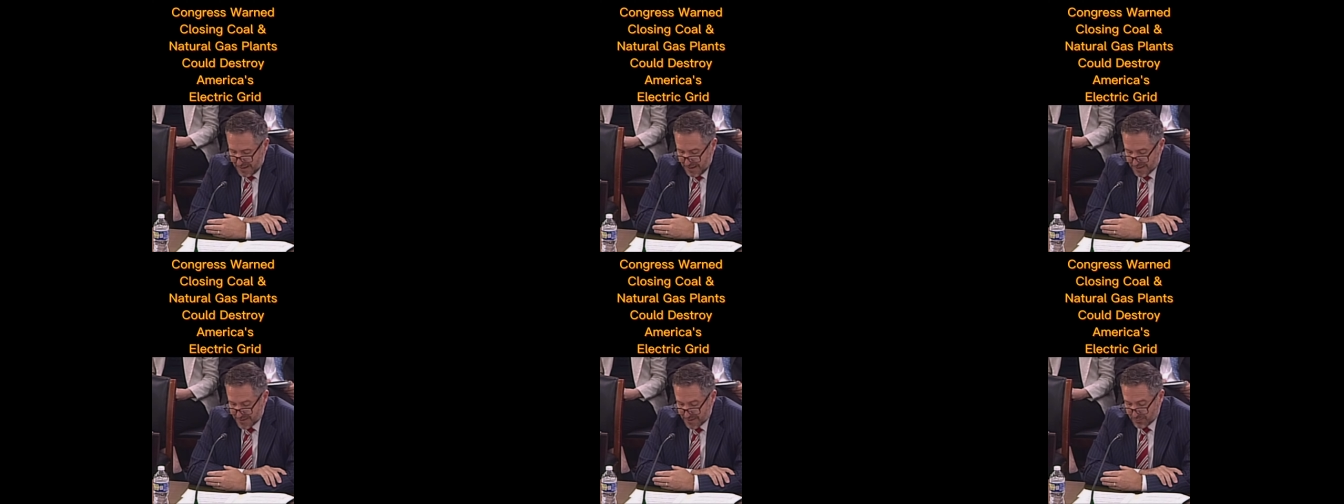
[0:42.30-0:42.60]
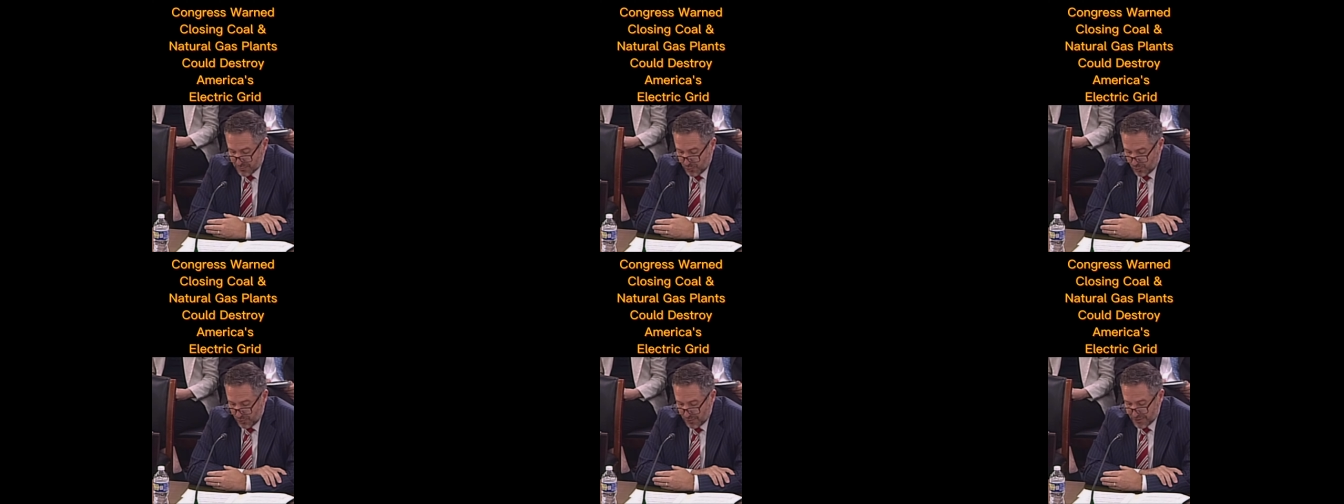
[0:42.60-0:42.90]
It's
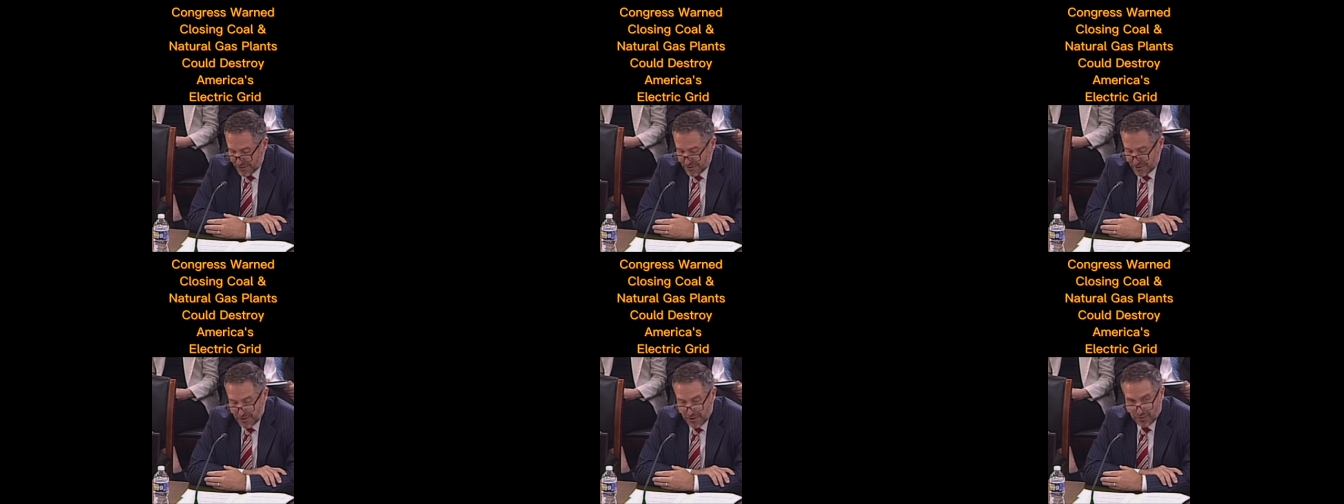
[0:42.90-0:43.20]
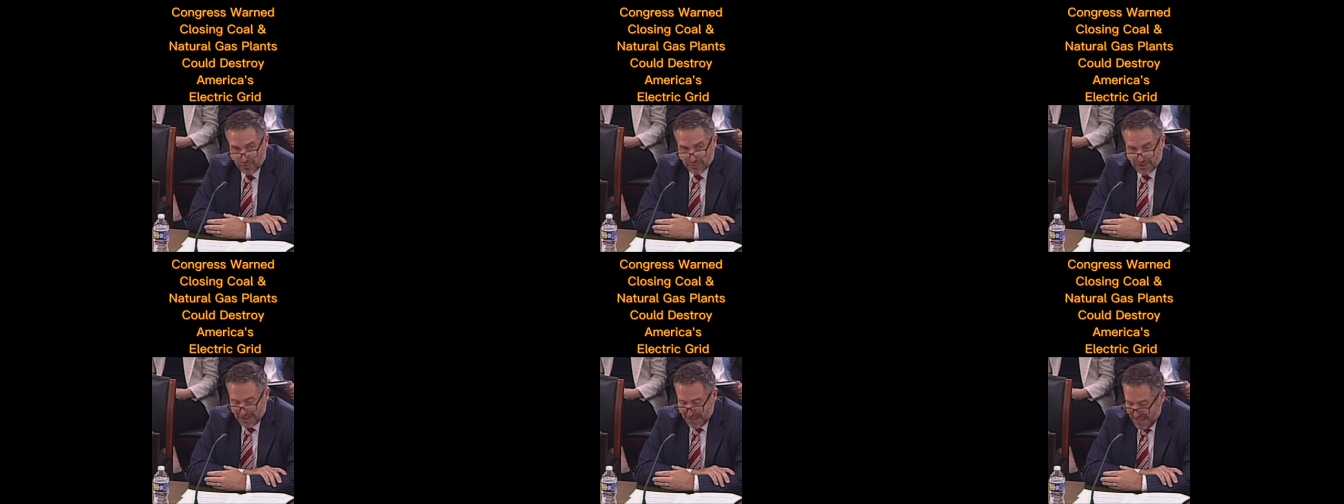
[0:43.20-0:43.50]
important to
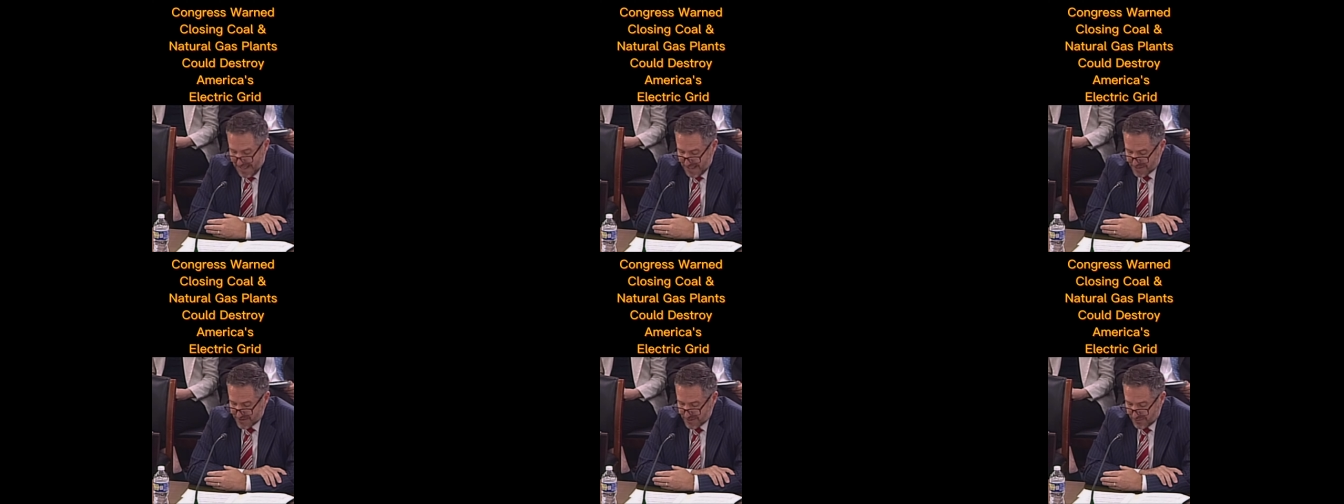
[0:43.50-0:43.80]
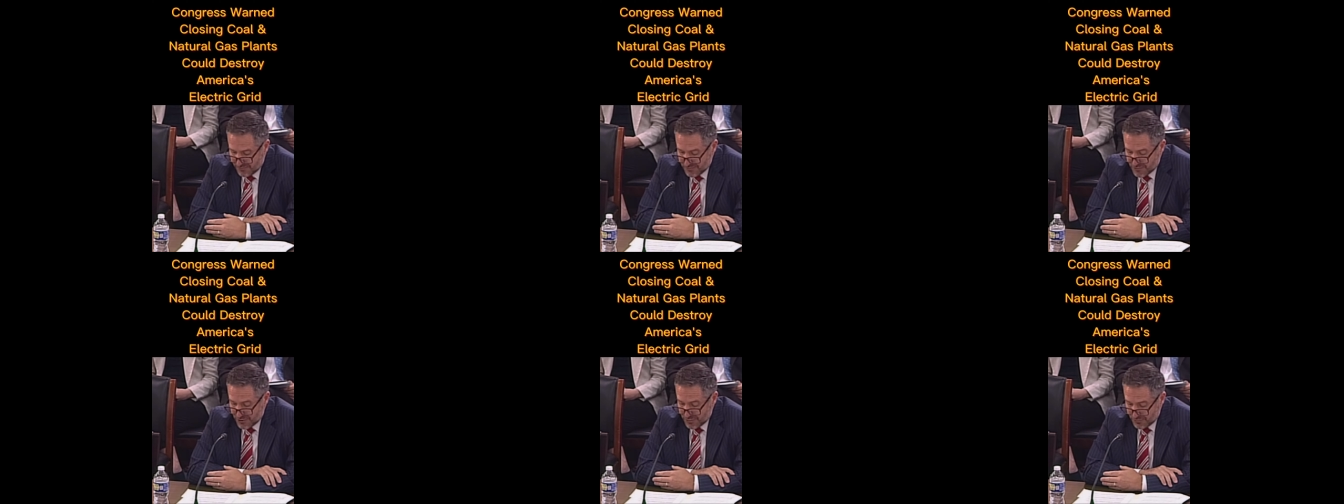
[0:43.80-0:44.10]
note that as
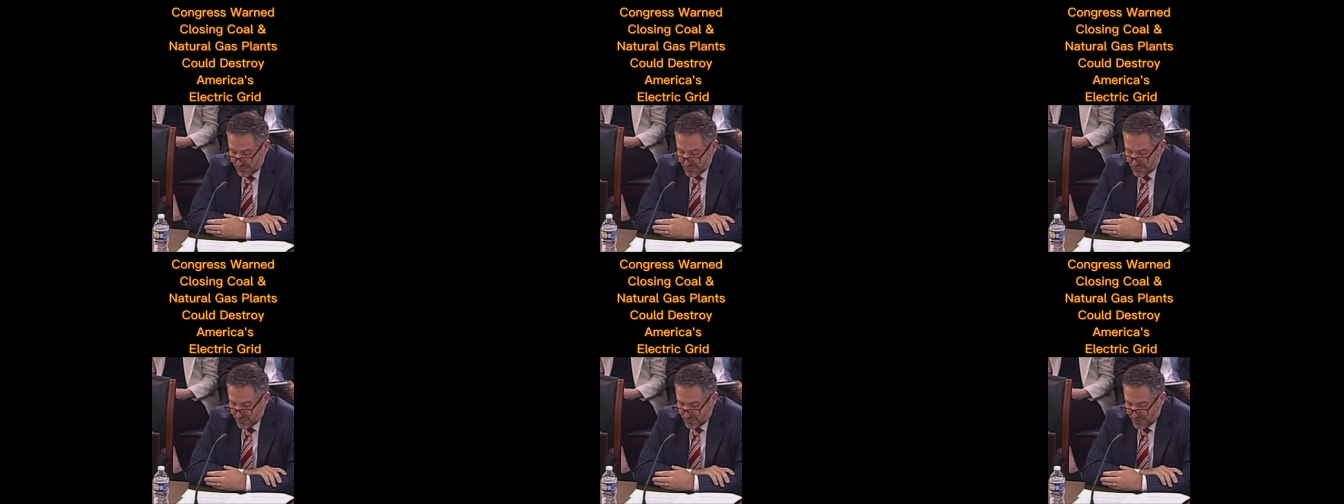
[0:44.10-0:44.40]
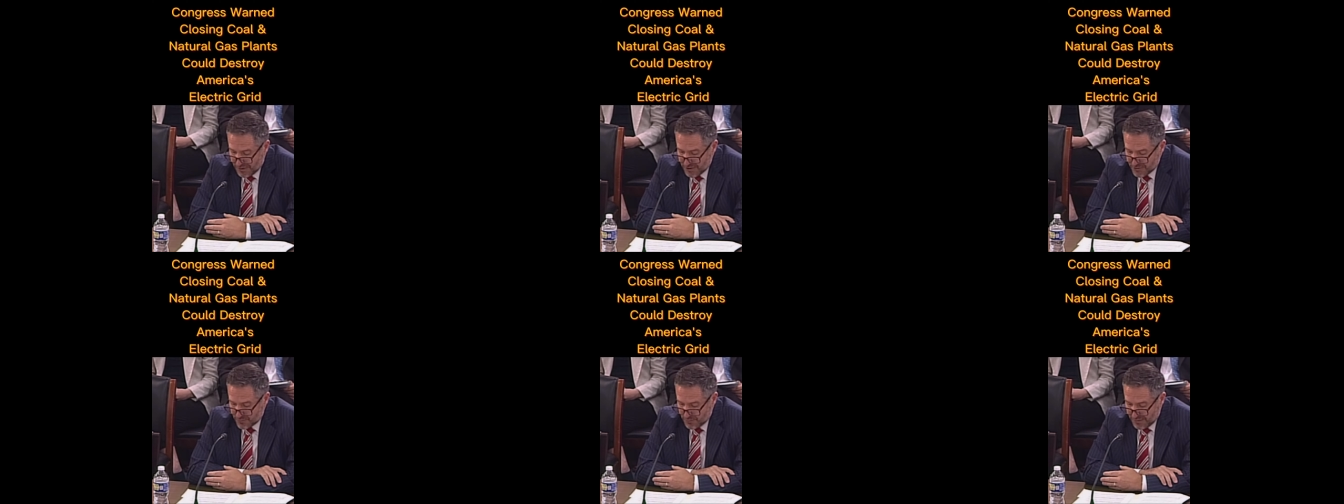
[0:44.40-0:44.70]
of June
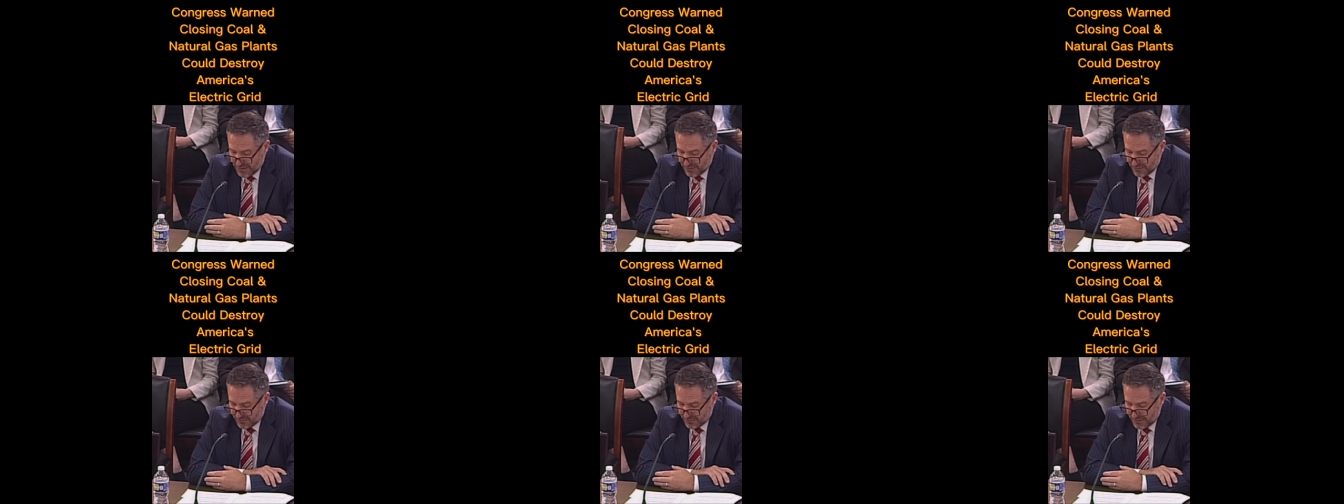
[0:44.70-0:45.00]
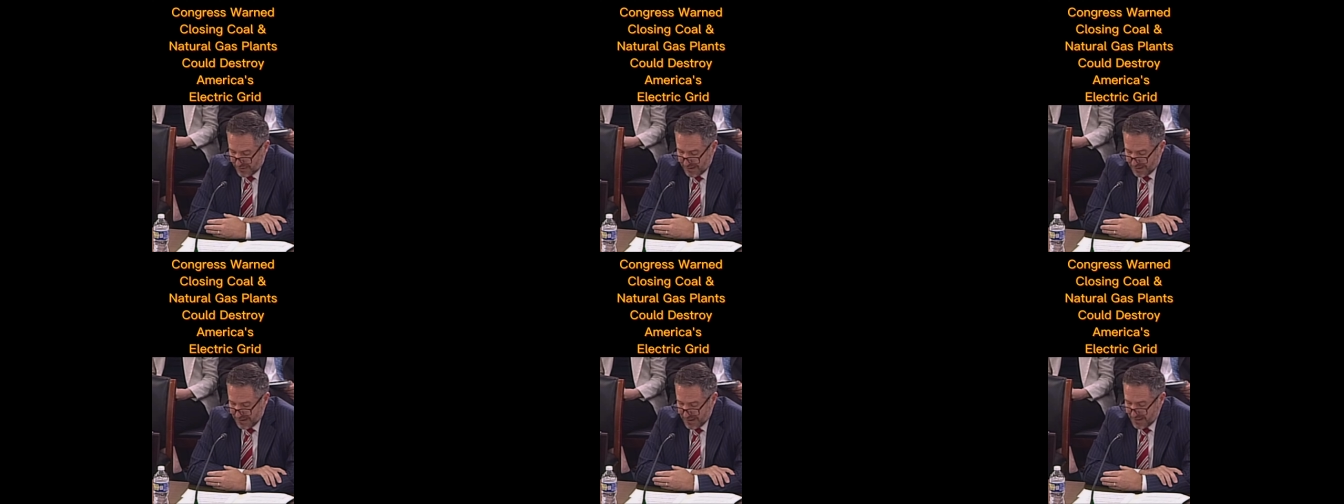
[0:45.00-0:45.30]

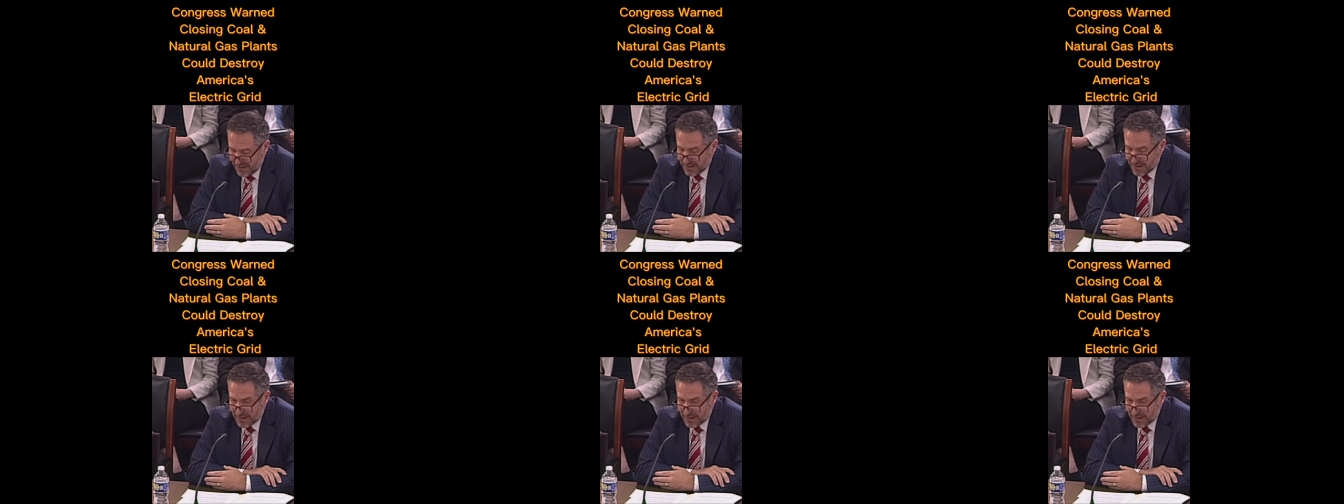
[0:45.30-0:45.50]
2023,